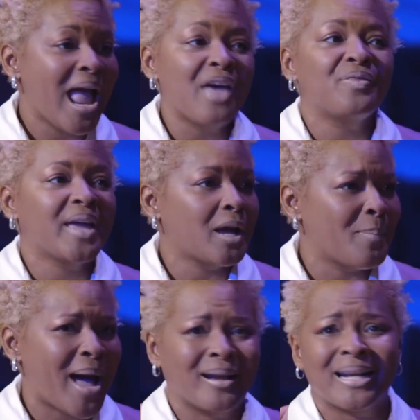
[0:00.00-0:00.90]
and think
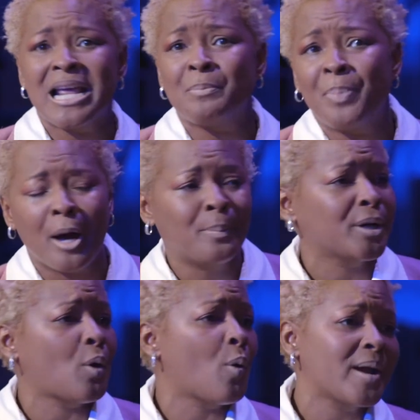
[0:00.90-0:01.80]
about it in
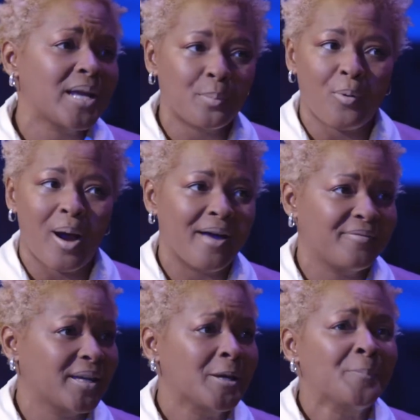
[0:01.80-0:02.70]
public or in
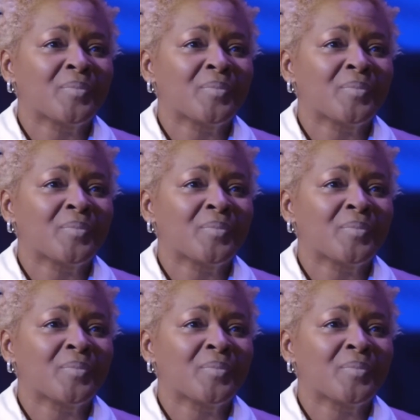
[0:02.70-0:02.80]
private.